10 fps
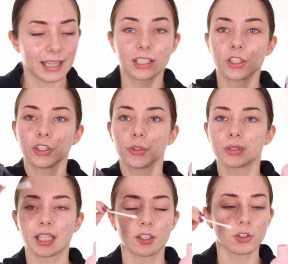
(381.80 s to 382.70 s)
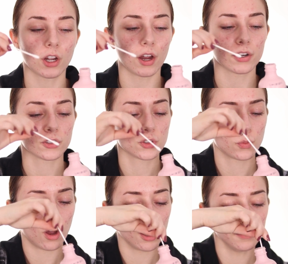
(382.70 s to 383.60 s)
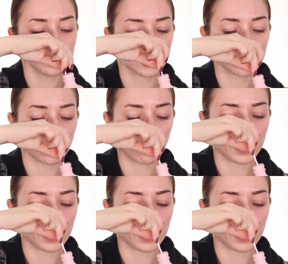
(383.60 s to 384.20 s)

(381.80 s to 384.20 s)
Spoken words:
then you take your cotton swab, you go